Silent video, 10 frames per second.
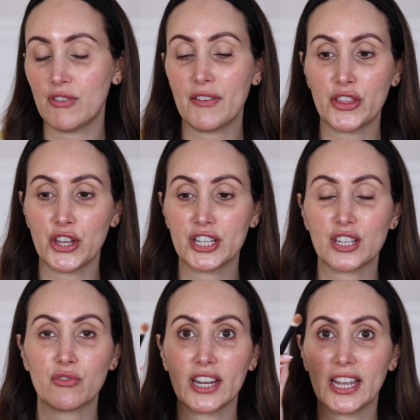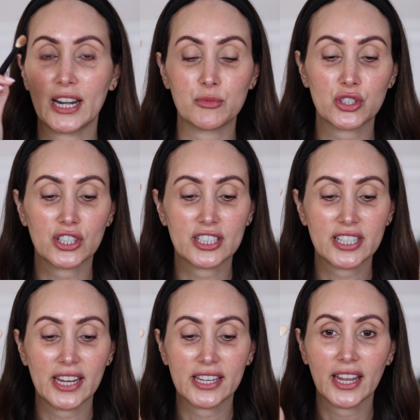Refa 33 and I'm just going to
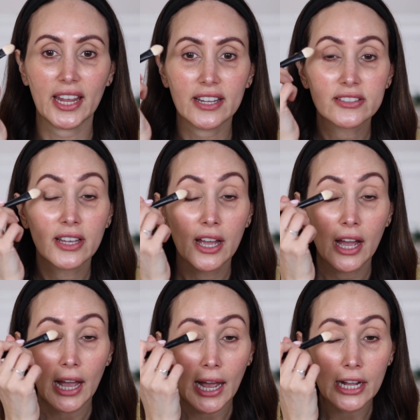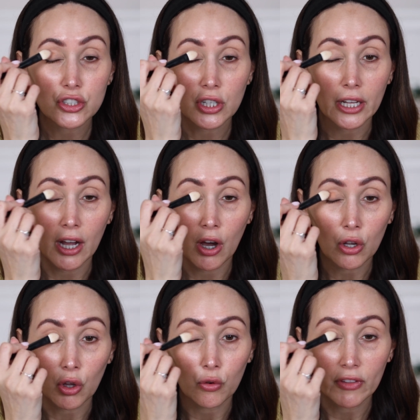take it actually
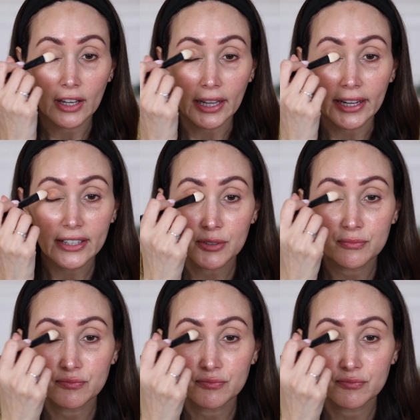all over the lid.